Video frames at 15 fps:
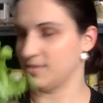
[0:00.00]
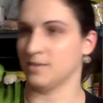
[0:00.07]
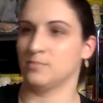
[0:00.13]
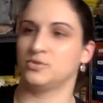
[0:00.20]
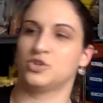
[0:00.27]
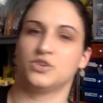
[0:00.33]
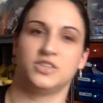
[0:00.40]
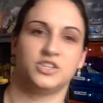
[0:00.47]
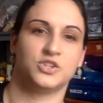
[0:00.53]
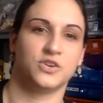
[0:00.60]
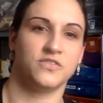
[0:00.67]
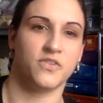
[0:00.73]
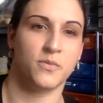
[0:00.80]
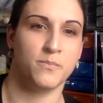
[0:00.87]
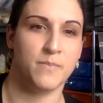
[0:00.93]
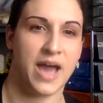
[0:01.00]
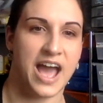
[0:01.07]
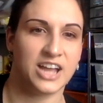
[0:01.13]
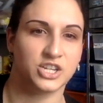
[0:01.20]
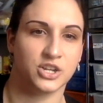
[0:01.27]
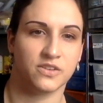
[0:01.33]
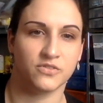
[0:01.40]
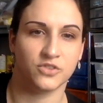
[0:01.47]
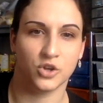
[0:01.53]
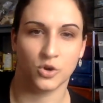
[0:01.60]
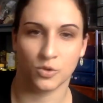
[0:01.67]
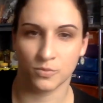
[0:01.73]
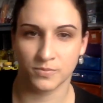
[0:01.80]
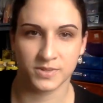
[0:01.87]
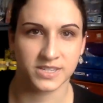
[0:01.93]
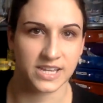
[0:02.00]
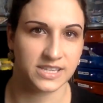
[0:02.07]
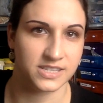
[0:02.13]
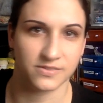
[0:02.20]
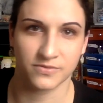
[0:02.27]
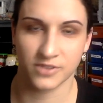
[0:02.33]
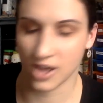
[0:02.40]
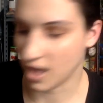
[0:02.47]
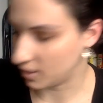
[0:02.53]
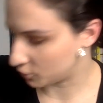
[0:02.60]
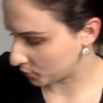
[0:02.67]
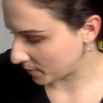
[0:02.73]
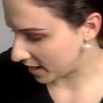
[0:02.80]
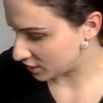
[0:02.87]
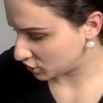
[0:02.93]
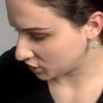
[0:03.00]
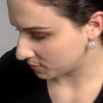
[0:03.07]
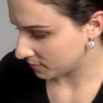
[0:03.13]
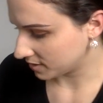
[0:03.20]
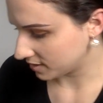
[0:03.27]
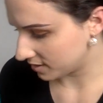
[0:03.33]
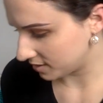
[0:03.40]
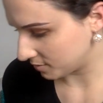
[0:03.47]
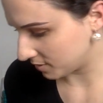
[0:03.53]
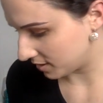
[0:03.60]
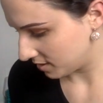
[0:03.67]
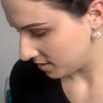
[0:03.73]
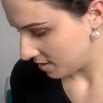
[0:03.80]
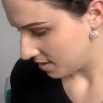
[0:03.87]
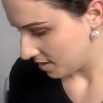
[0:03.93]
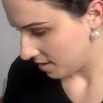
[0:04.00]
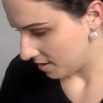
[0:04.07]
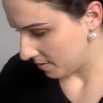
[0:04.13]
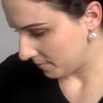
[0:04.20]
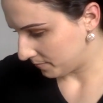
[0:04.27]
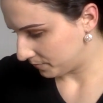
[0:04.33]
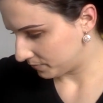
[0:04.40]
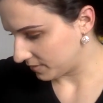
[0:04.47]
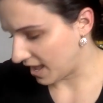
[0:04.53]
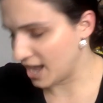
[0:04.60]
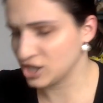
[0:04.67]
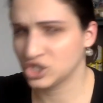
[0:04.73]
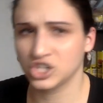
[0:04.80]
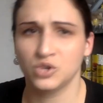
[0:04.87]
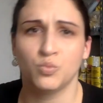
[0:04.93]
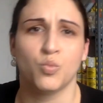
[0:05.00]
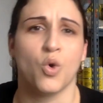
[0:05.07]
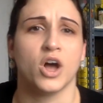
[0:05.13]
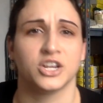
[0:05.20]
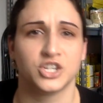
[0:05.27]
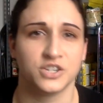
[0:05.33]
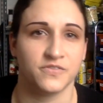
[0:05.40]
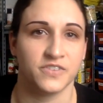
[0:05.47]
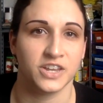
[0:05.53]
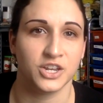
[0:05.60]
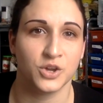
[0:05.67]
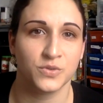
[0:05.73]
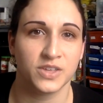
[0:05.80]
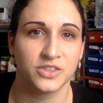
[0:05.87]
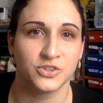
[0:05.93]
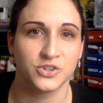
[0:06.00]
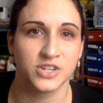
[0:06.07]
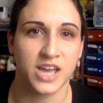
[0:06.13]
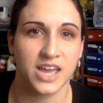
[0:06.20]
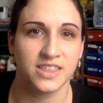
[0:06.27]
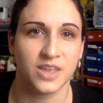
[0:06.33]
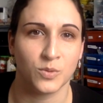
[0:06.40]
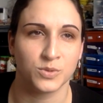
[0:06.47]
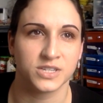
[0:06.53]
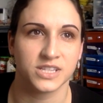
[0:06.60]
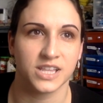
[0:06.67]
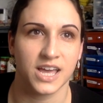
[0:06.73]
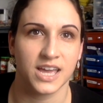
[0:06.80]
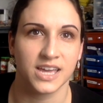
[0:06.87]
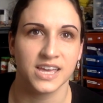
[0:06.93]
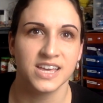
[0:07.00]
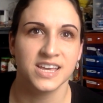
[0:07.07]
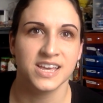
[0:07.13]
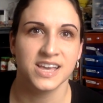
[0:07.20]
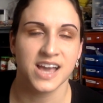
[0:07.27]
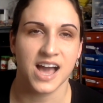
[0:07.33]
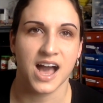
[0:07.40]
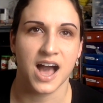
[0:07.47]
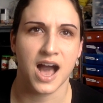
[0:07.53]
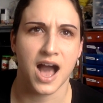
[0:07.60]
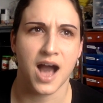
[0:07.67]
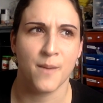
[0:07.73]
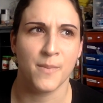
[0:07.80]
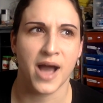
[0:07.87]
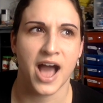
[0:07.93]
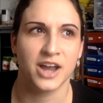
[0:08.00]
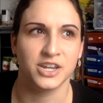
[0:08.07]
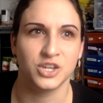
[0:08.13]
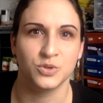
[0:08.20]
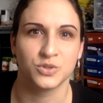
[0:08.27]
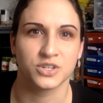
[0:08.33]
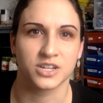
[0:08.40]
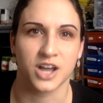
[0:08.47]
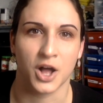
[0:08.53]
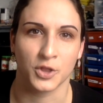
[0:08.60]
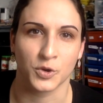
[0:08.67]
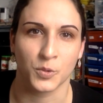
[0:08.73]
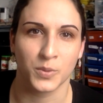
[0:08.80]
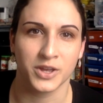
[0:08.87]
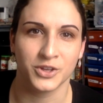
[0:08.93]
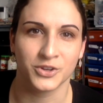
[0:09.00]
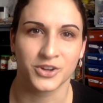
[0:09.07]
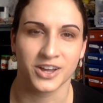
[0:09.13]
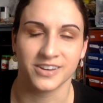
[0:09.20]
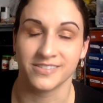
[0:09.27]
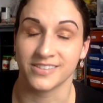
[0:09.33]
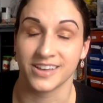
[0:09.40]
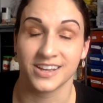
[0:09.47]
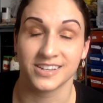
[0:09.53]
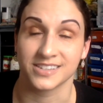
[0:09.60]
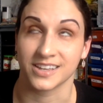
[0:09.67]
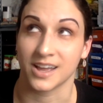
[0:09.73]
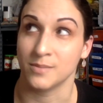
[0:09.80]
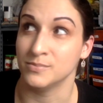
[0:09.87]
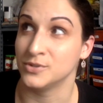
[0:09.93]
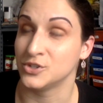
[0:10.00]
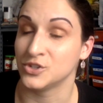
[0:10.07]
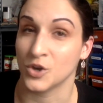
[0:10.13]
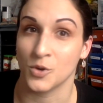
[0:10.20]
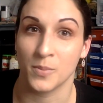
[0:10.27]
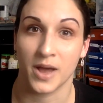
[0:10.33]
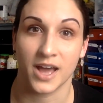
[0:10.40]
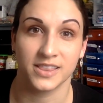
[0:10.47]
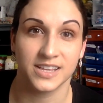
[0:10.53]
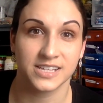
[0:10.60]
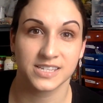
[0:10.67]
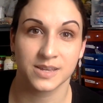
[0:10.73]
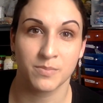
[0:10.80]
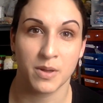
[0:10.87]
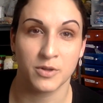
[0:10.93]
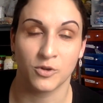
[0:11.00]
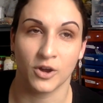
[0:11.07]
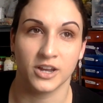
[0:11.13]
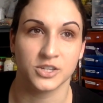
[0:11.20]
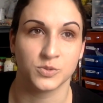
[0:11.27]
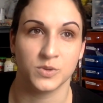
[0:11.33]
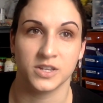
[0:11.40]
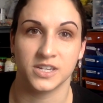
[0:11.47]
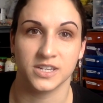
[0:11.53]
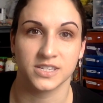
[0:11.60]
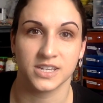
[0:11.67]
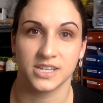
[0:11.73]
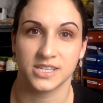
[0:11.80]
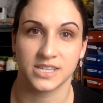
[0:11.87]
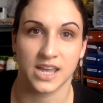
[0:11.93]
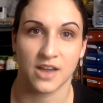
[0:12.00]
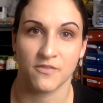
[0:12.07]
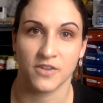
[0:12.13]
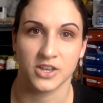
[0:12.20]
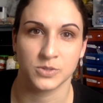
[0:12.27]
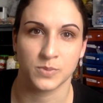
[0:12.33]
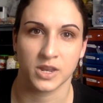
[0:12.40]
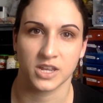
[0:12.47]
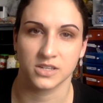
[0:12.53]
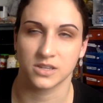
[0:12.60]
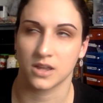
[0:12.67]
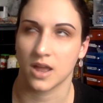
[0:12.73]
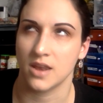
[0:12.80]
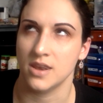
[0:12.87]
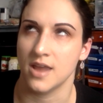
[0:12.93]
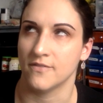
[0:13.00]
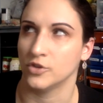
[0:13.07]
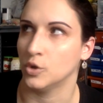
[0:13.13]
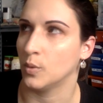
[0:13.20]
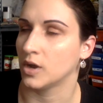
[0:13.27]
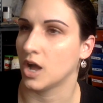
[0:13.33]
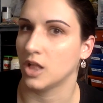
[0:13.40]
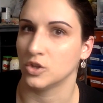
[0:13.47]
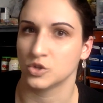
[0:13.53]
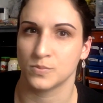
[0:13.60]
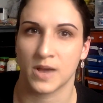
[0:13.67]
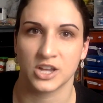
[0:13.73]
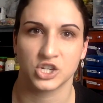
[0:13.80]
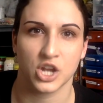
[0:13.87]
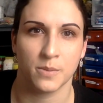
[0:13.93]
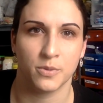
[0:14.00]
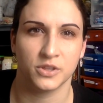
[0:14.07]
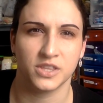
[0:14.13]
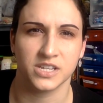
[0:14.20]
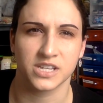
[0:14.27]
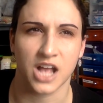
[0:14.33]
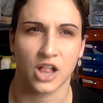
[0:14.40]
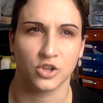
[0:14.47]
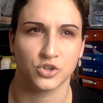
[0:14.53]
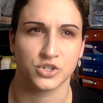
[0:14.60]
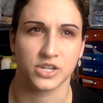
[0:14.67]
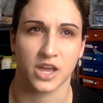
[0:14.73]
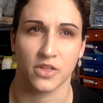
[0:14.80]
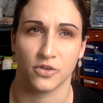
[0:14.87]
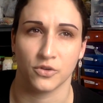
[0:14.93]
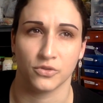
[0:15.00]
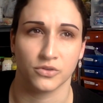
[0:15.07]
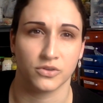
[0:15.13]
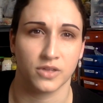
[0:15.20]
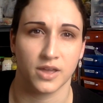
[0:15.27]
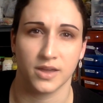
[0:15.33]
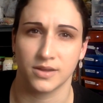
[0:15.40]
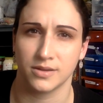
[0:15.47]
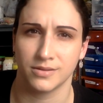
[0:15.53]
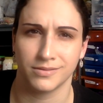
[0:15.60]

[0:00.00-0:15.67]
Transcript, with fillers: I'm sure these don't even match. I have no sense of color matching, but anyway. I actually watched a video the other day that was like, um, how to use a color wheel kind of thing because like I'm so bad. That's like my greatest weakness, I'd say, at face painting. is like I never know what colors match. And I put these colors together and they're like